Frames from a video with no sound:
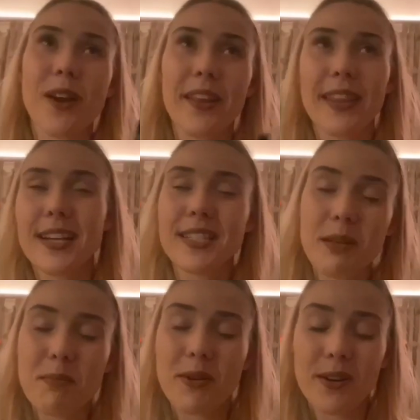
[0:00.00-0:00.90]
that
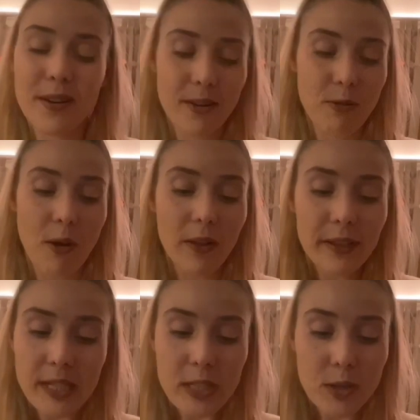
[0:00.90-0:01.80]
deeper
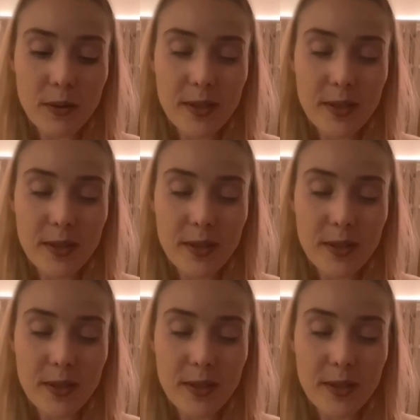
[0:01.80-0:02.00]
quality to it.